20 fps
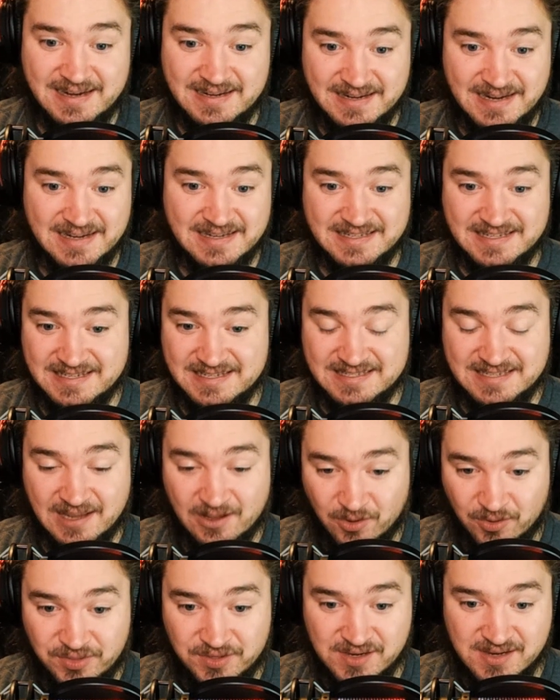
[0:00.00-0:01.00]
and he's
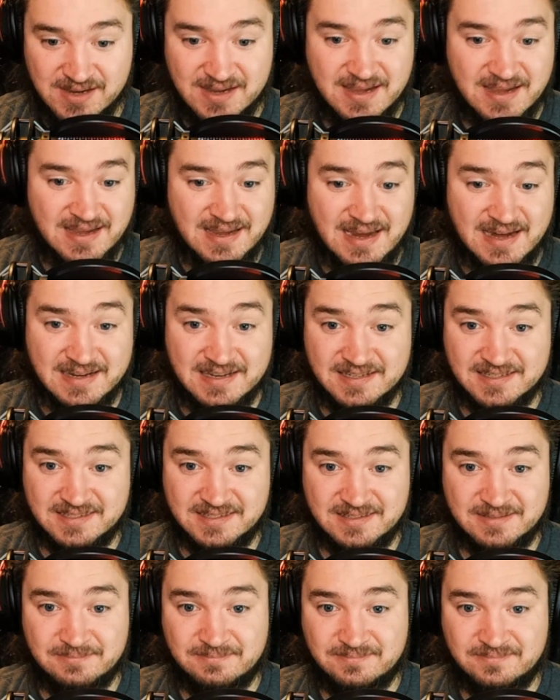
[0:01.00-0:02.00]
healthy and
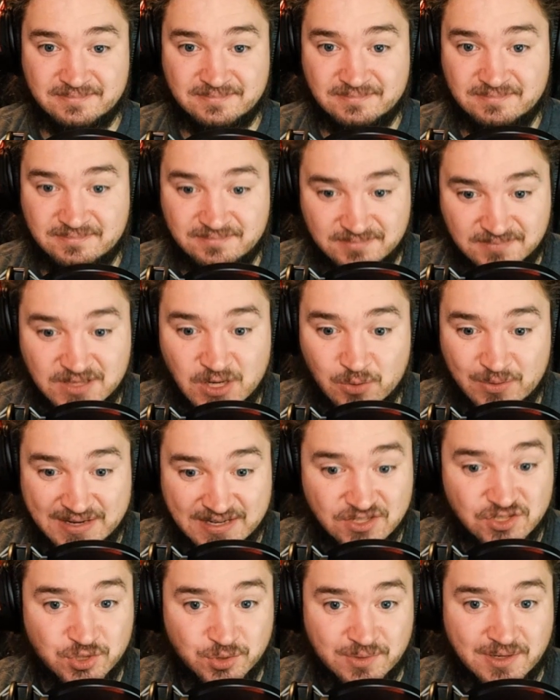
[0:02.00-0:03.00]
he's
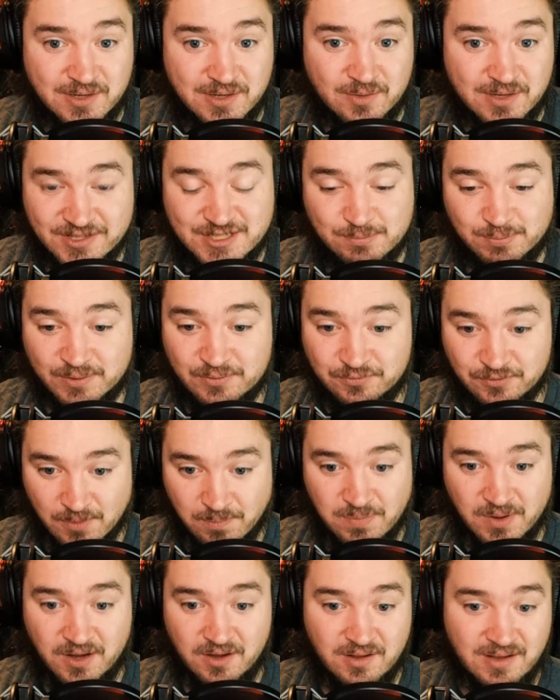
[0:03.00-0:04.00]
into it and wants to play
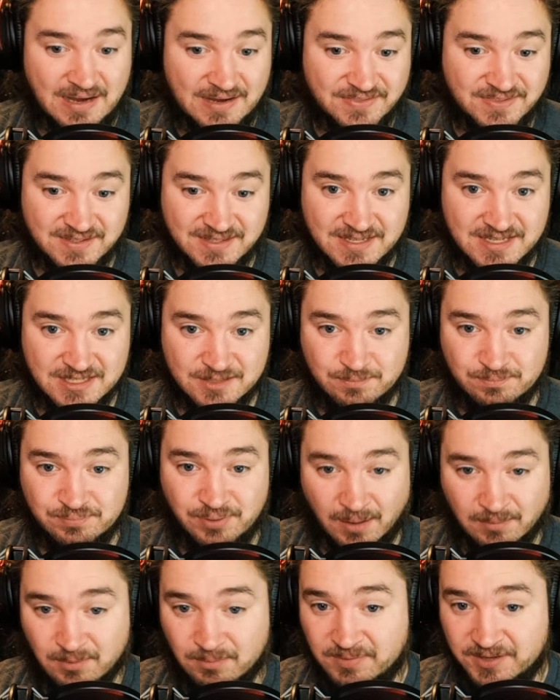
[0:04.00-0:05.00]
football, I think he's
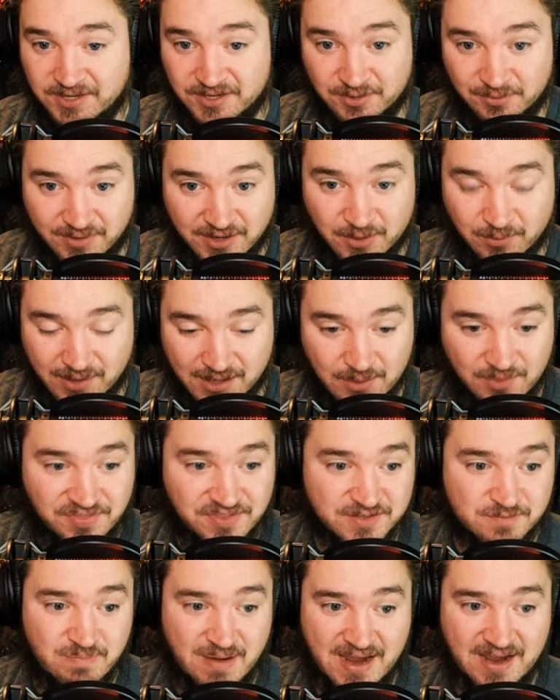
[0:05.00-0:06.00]
probably going to run away with
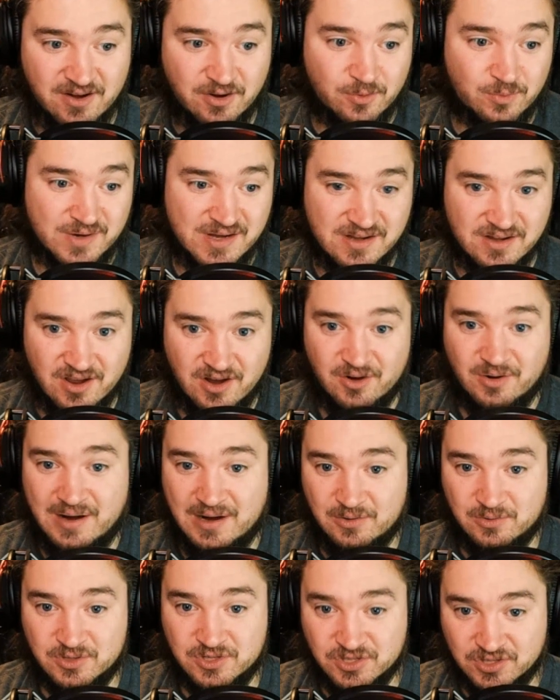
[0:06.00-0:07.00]
this battle. We know
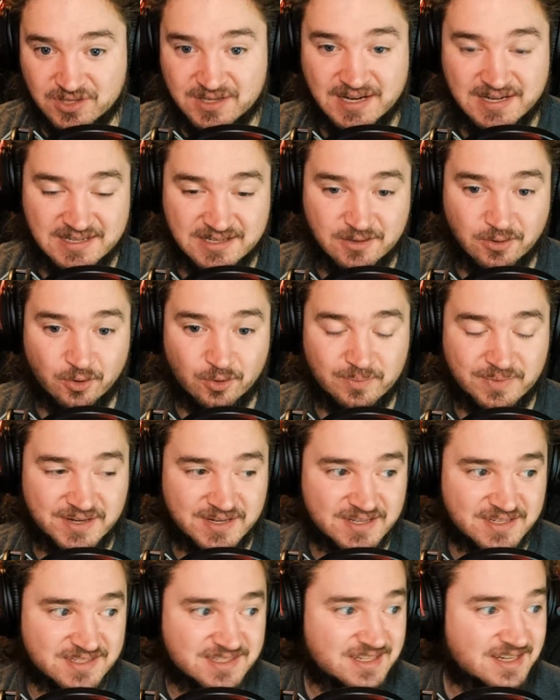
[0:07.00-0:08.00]
how good Eddie
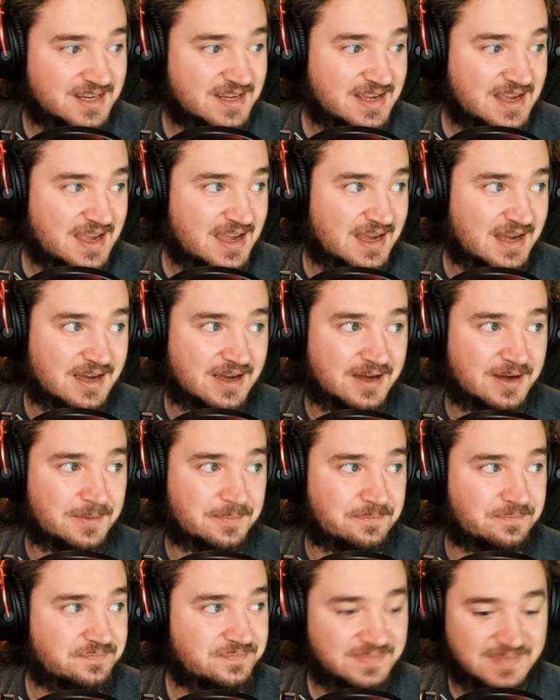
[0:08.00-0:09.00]
Goldman is.
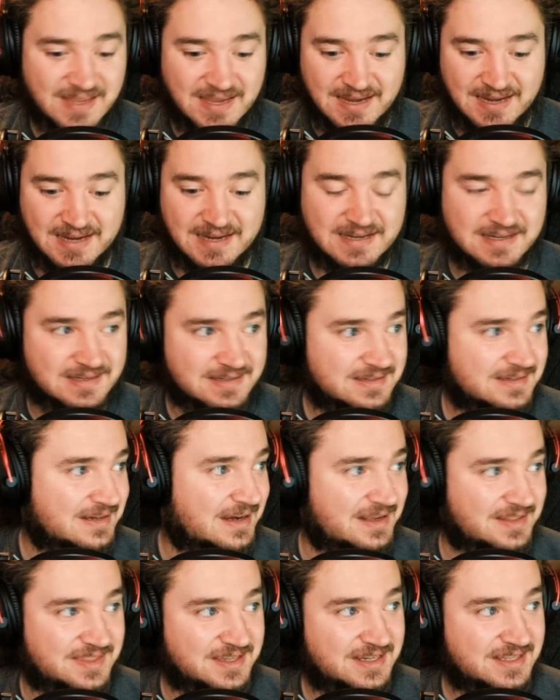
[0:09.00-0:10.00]
And
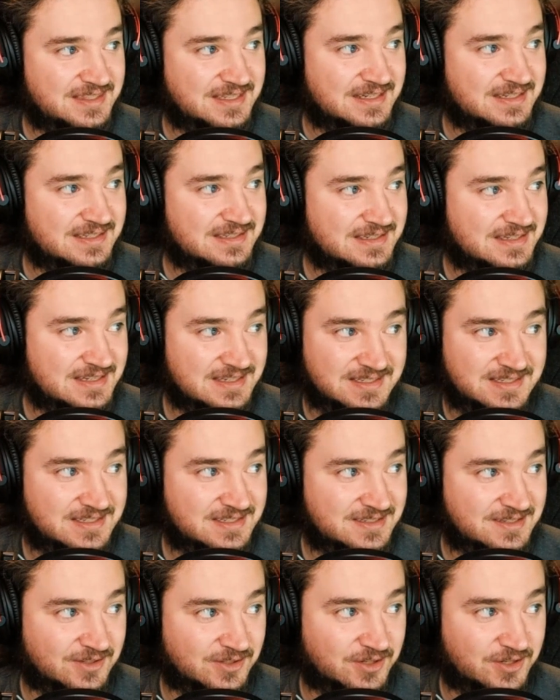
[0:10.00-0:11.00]
I think that he's
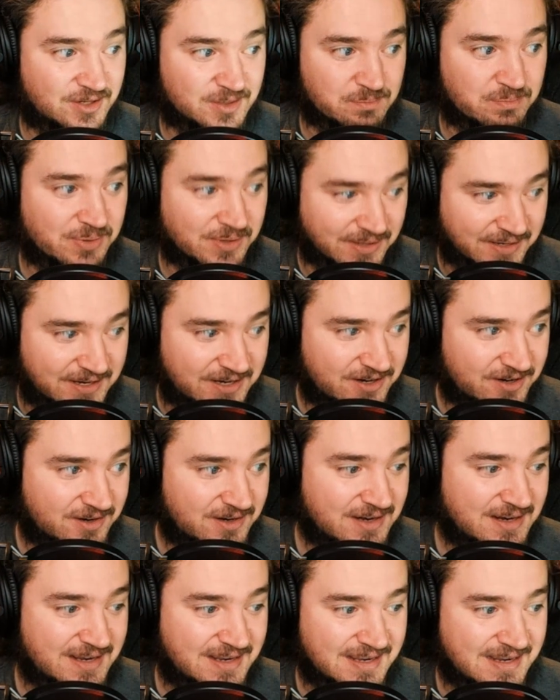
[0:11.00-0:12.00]
still a good
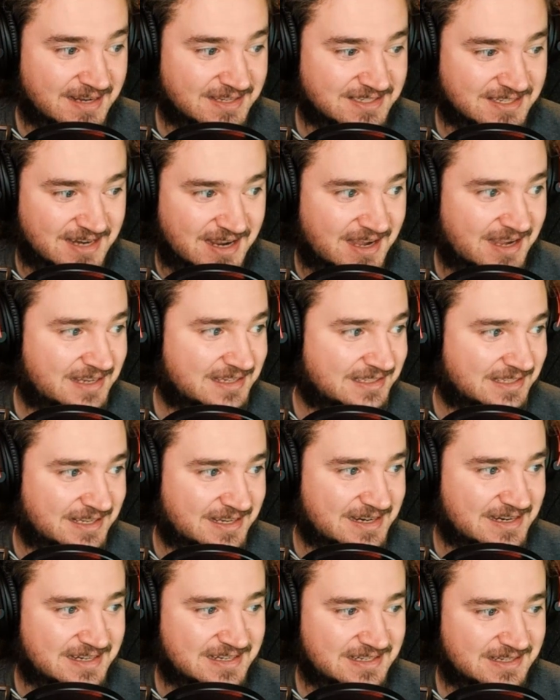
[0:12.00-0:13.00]
player. It's not
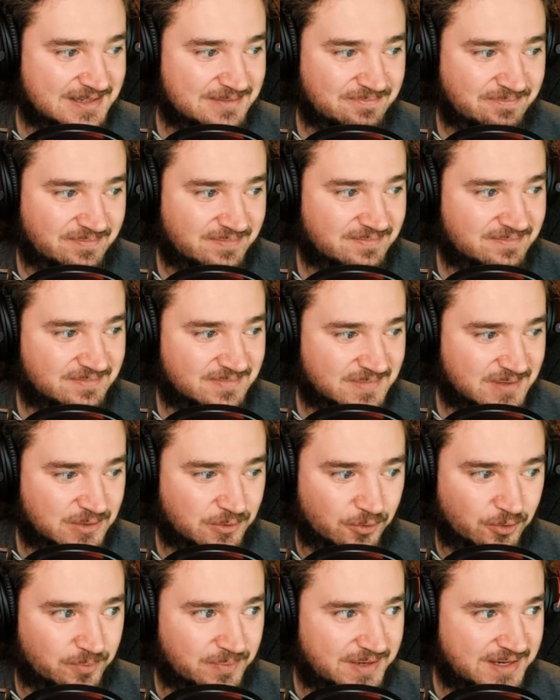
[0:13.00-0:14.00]
like
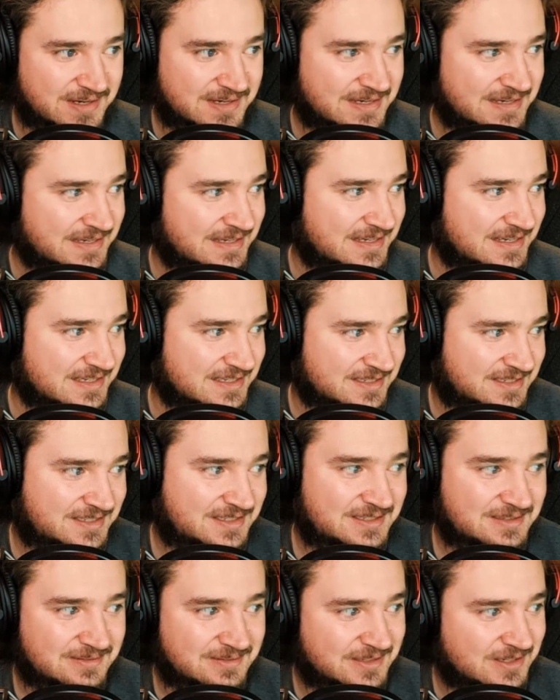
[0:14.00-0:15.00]
Goldman
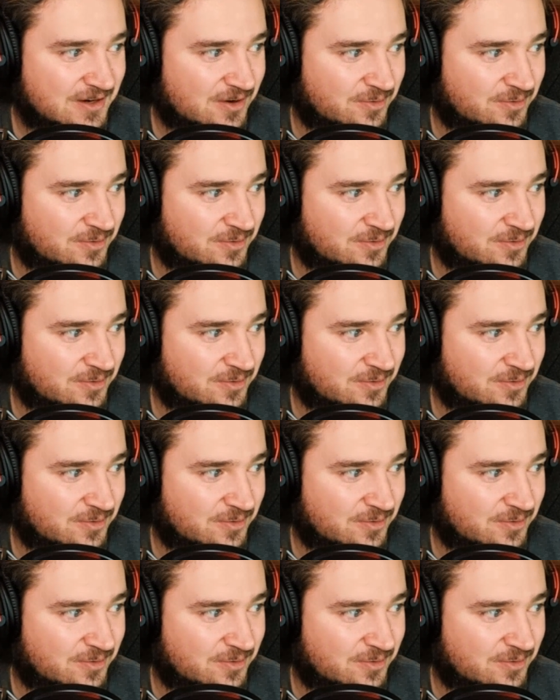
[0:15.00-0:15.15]
is,